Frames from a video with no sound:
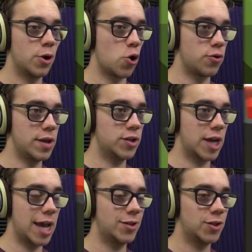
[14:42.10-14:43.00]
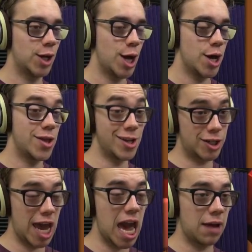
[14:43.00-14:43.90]
Or in this case,
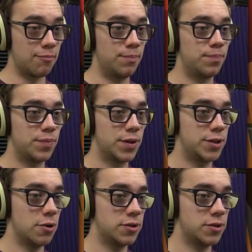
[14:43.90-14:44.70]
this game. So